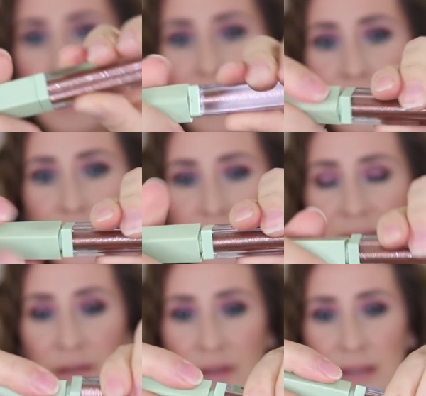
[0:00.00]
And it does
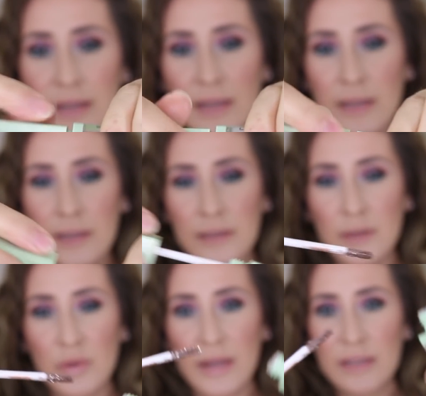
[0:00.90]
have a
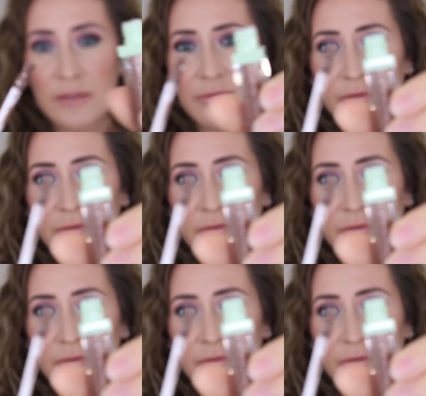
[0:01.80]
double-ended